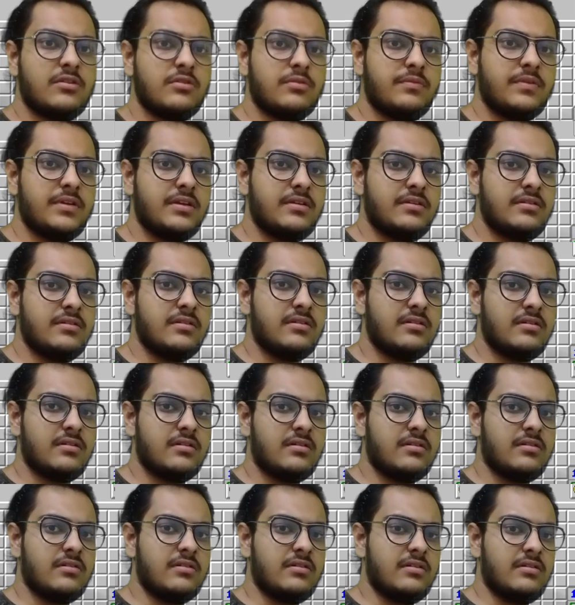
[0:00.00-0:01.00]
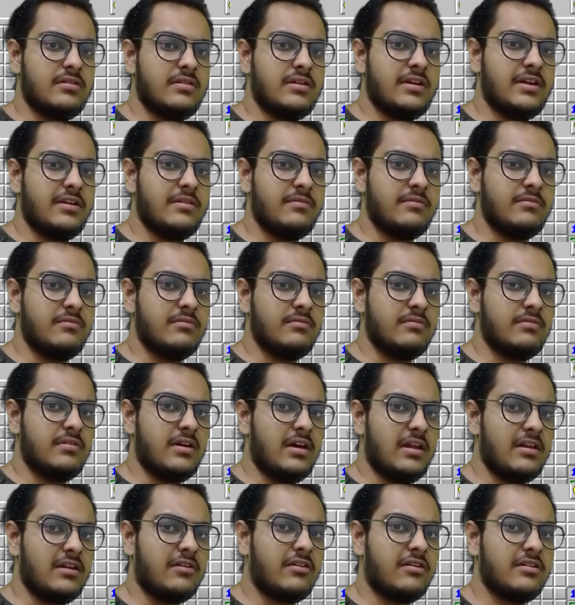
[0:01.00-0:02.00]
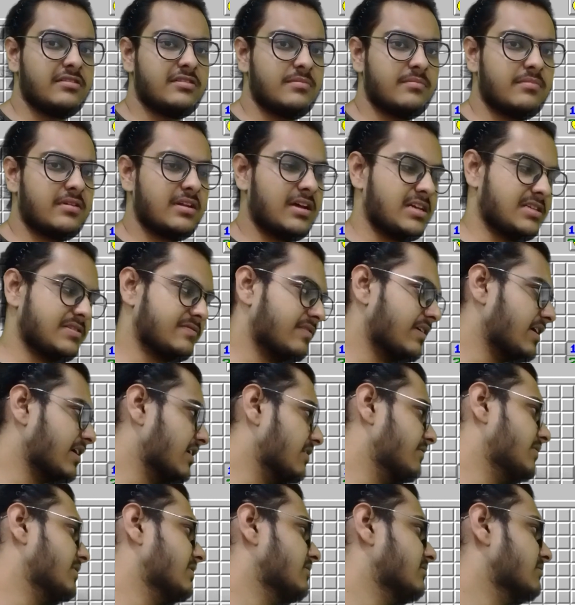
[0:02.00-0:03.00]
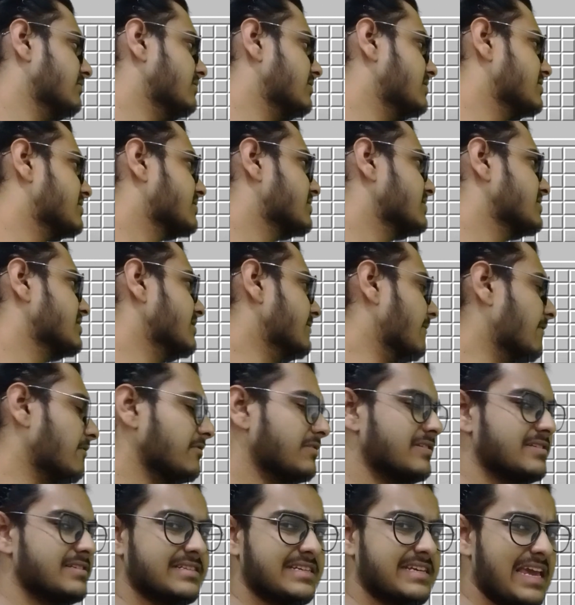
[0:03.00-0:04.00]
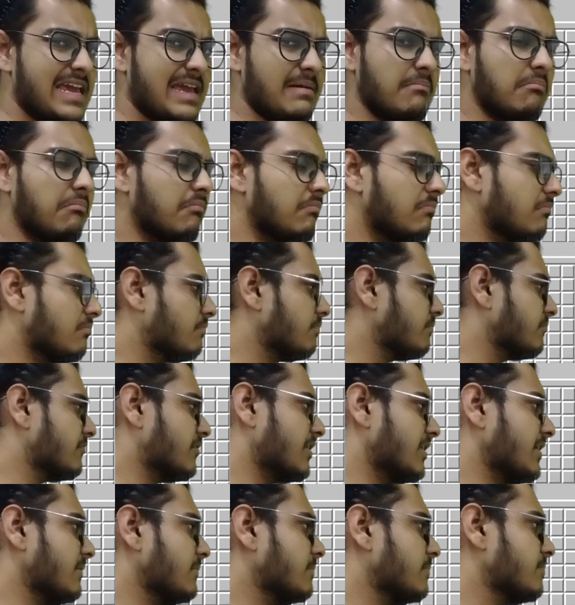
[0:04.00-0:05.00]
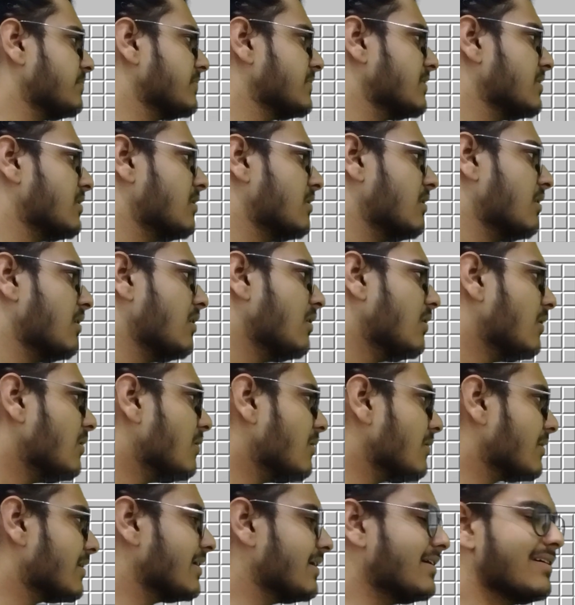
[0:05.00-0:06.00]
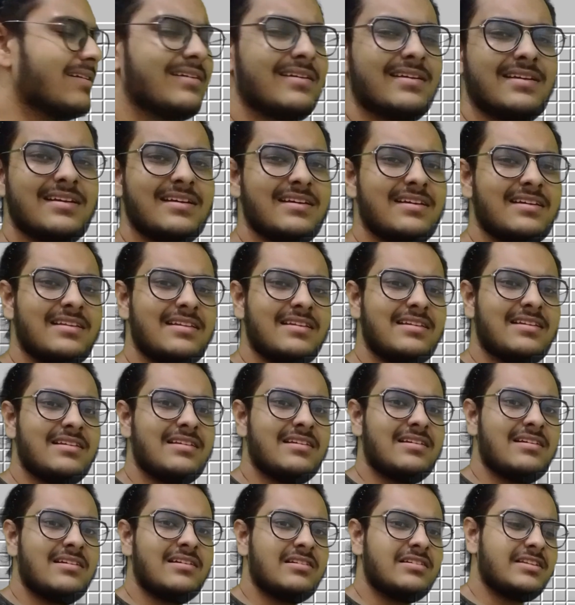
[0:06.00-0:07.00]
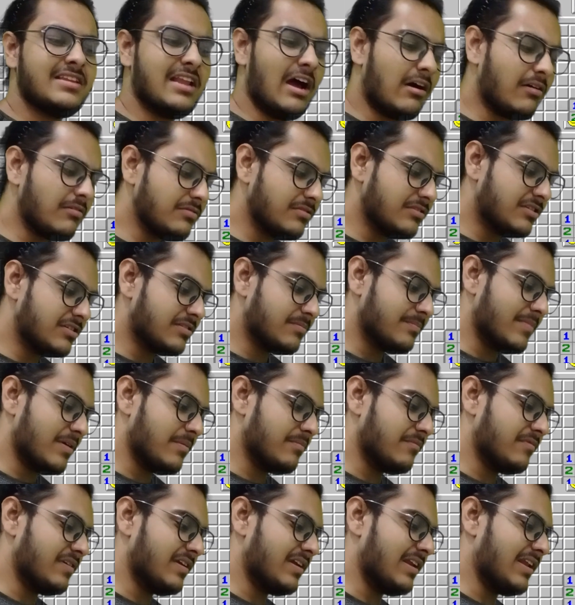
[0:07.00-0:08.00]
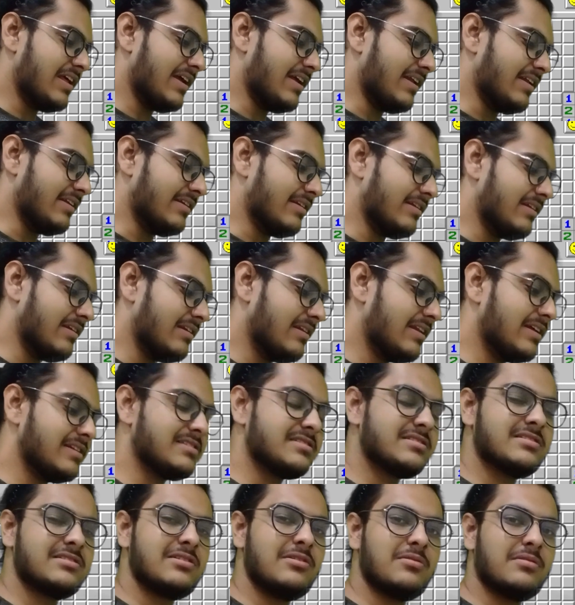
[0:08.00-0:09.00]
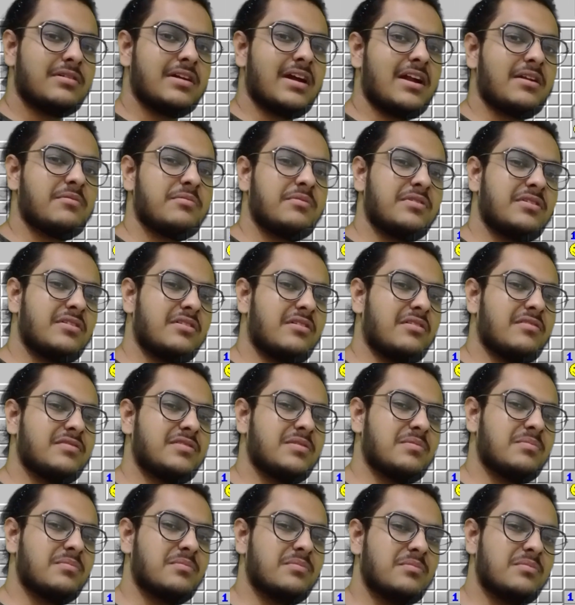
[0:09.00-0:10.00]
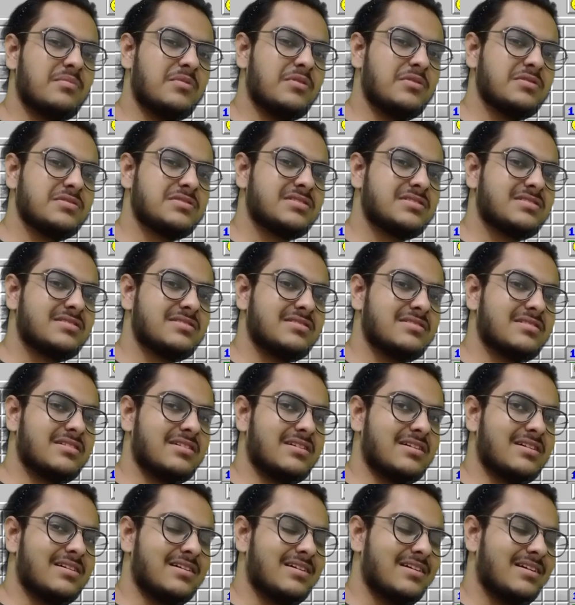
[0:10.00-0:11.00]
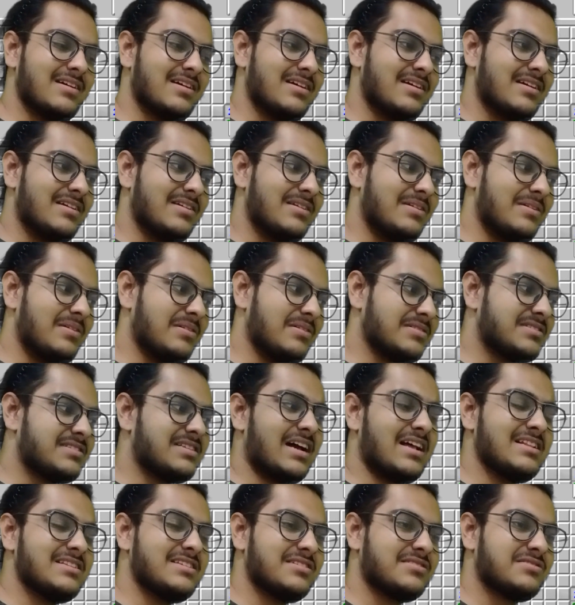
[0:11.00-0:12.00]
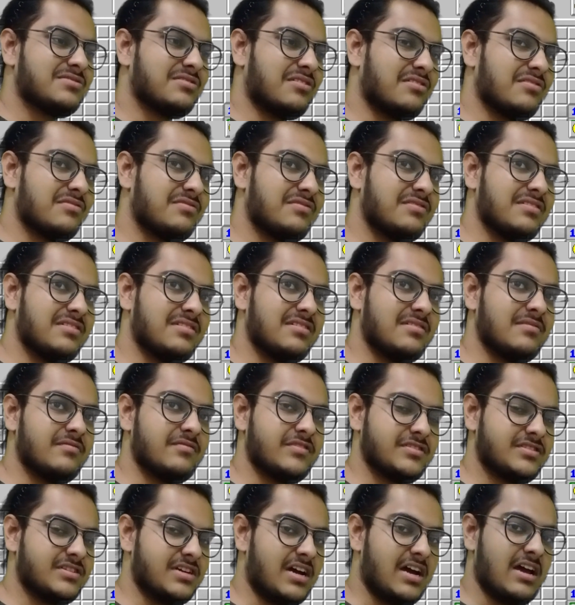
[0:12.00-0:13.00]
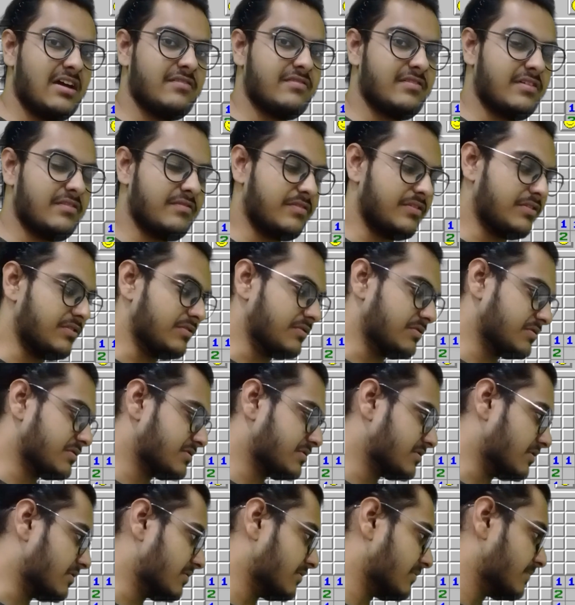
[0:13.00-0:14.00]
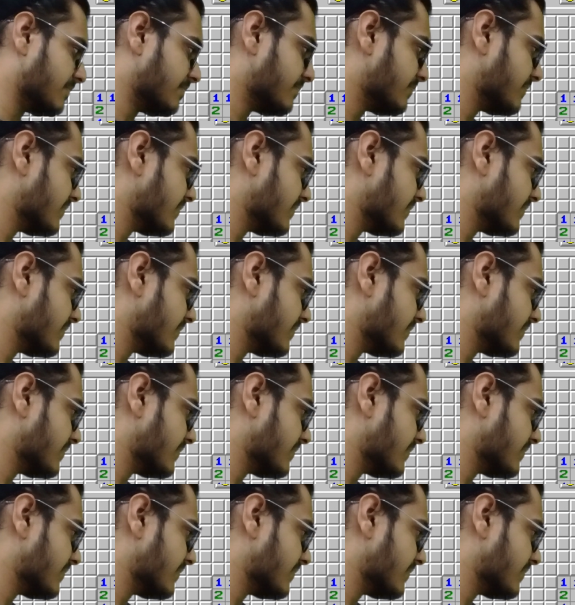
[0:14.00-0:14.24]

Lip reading: do we in algorithm class, why are we discussing about this game, right? Okay, down the memory lane, let's look at one of the most nostalgic software which I have ever used. So